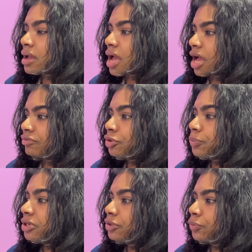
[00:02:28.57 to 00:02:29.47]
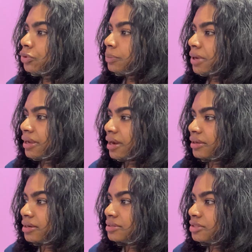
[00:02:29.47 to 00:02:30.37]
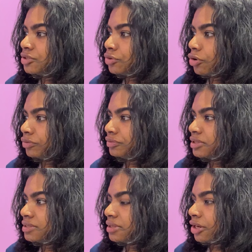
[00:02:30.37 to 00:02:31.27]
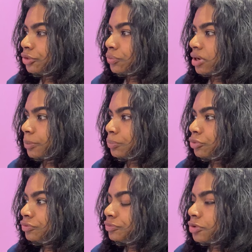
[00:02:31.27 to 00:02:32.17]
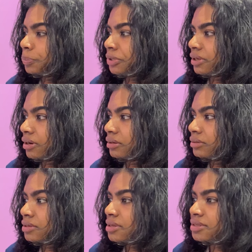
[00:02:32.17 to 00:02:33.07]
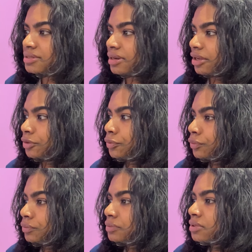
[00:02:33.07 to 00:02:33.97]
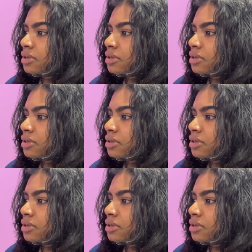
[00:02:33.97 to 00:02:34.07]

Have you been told by IRCC office that you are approved for PR? Select no.